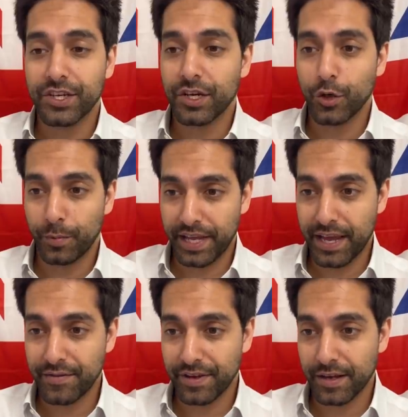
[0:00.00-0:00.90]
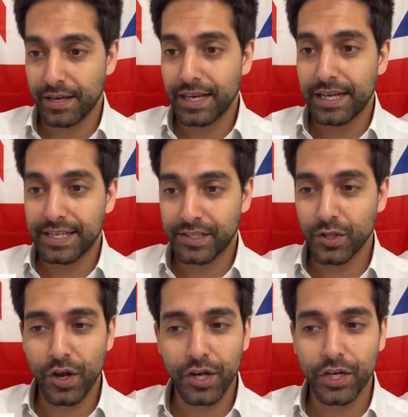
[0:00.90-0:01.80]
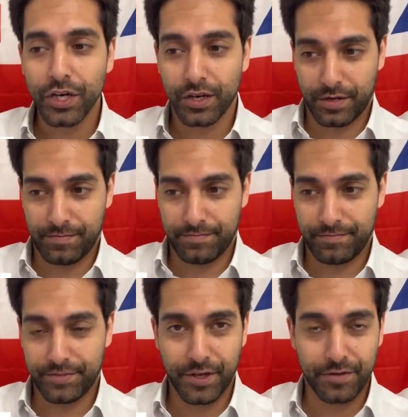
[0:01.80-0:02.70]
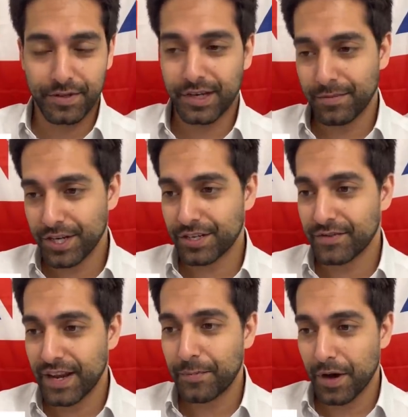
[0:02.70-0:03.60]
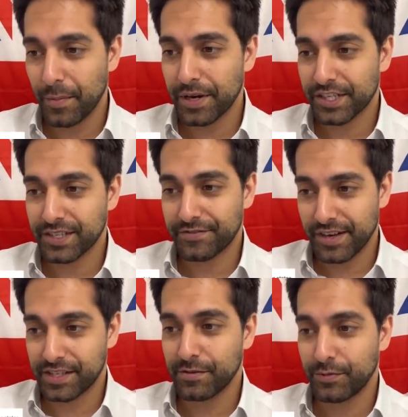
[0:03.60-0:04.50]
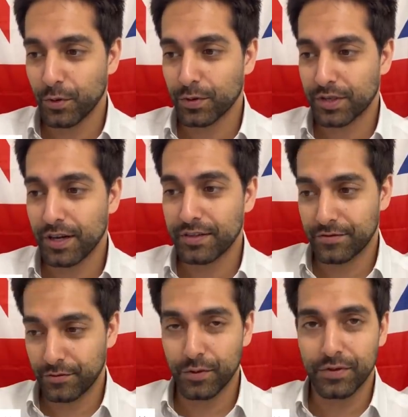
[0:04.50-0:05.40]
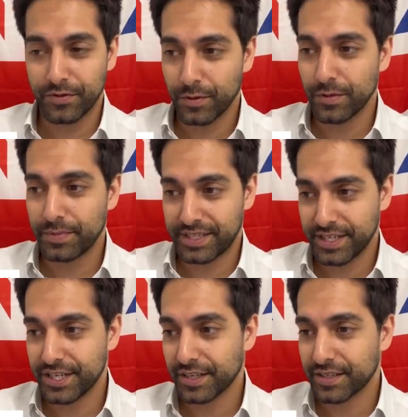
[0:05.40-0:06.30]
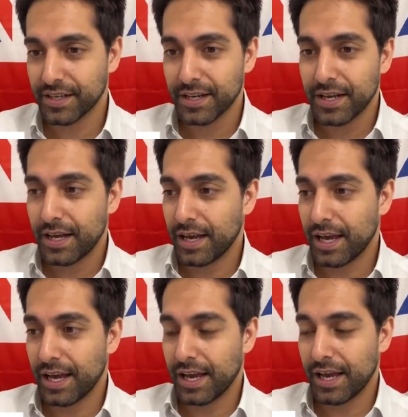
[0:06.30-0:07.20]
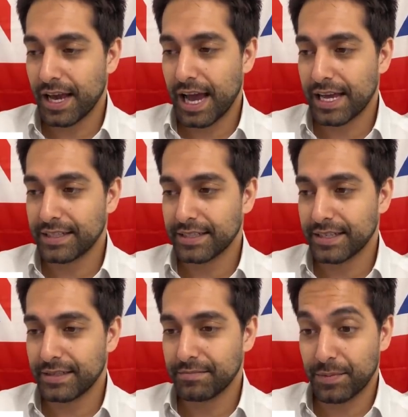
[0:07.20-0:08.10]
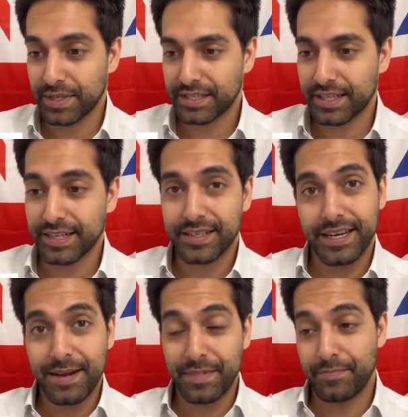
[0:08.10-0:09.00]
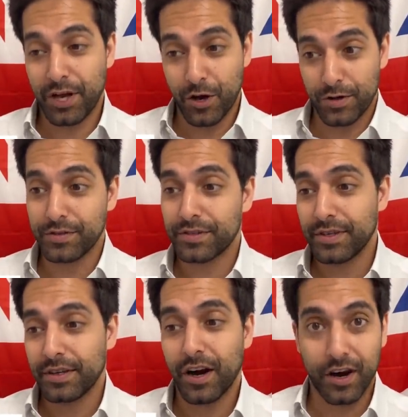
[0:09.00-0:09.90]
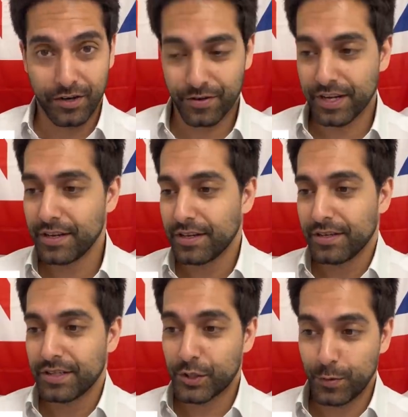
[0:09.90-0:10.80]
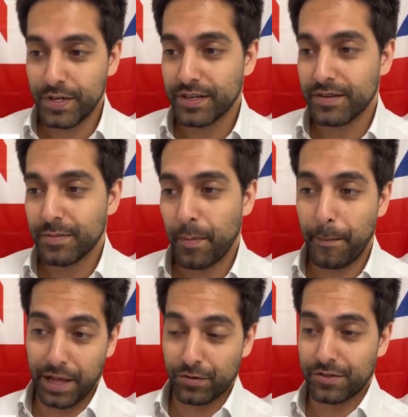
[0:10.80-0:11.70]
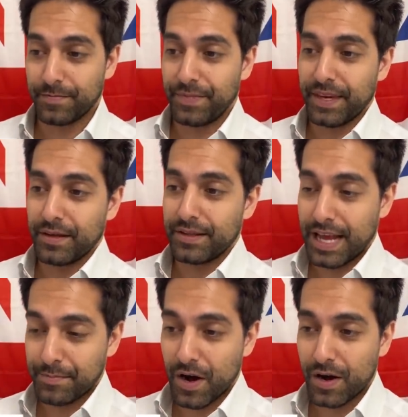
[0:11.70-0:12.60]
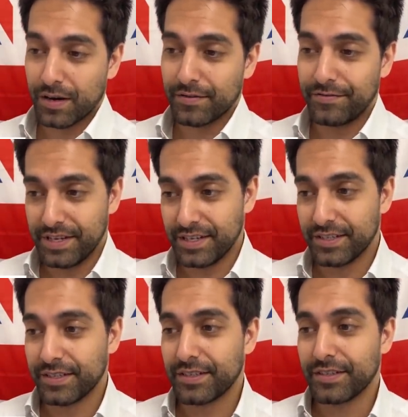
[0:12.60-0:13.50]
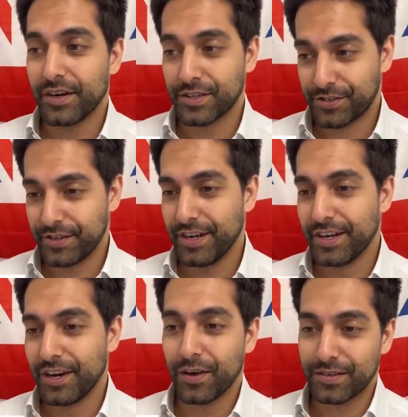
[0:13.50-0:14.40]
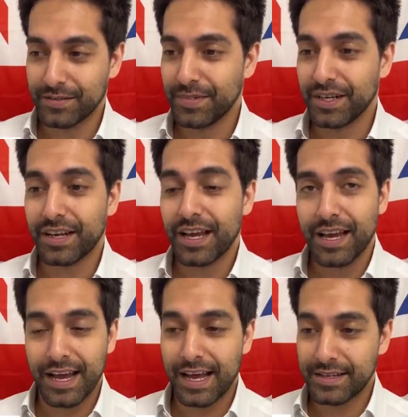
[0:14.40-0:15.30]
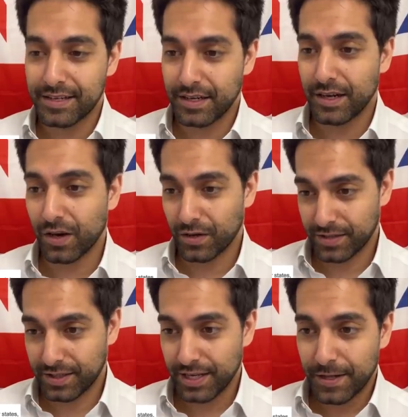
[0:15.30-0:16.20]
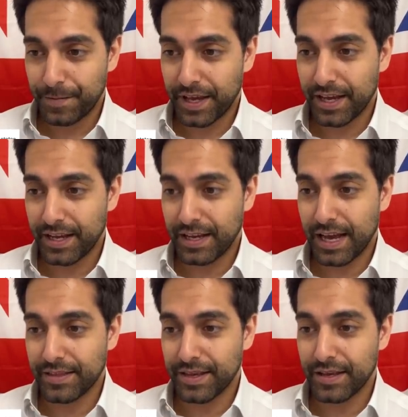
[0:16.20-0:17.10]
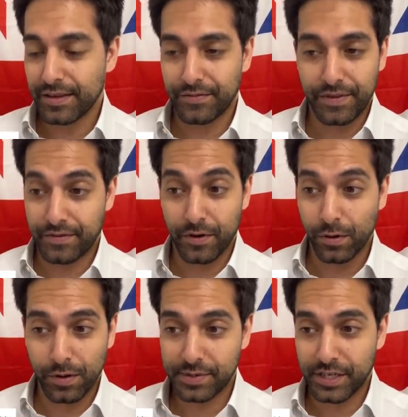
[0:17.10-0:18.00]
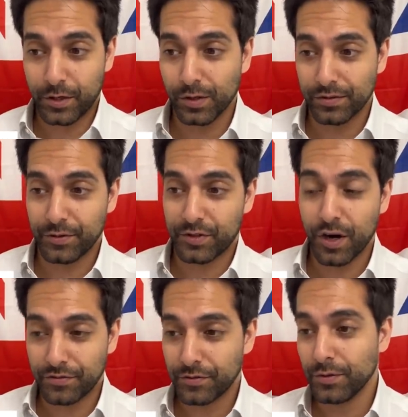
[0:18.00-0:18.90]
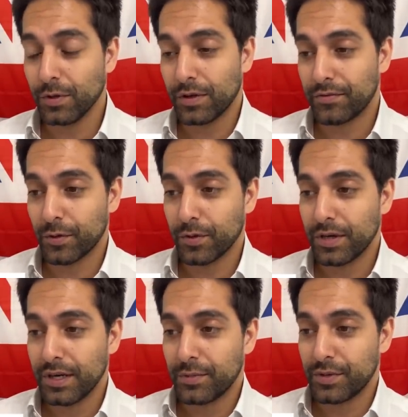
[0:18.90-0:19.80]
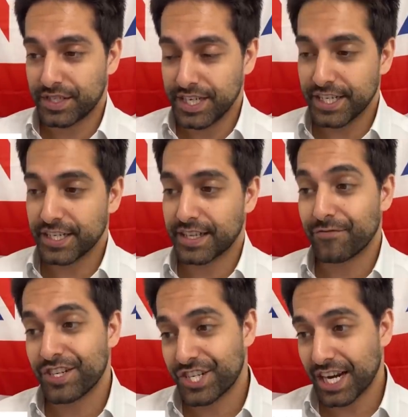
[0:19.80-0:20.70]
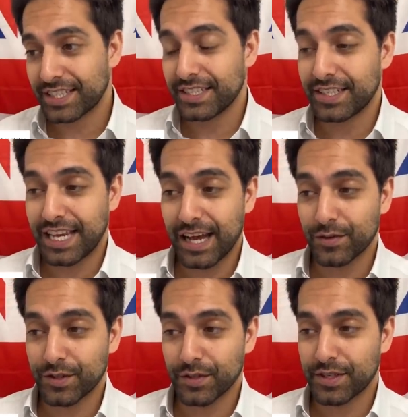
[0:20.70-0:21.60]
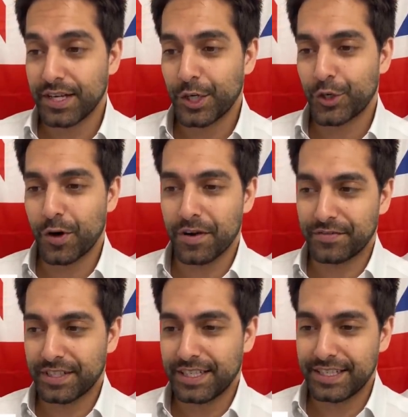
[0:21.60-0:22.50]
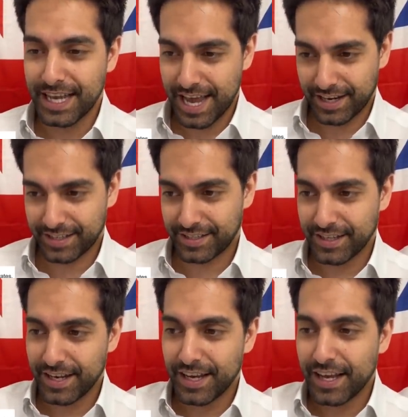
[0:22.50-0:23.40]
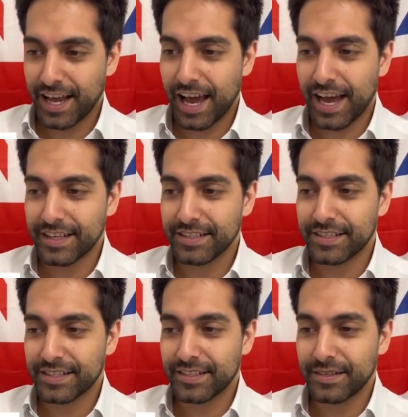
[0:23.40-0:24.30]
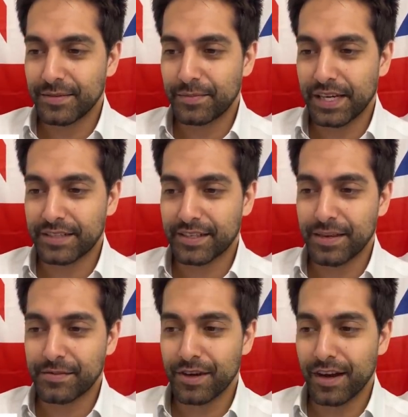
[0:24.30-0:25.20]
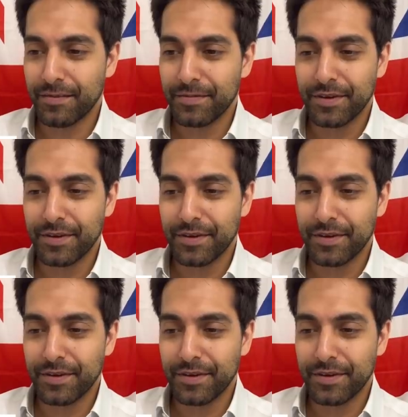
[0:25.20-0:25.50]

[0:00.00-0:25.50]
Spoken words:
your behavior. It's not a good look. So the Commission have now published its first report on the rule of law proceedings and in member states, namely Poland, Hungary, Sweden, Belgium, Denmark, Finland, Austria, Luxembourg, and Holland. And they've all obviously called for tougher rule of law proceedings and rejected the Council's draft text. But at the same time,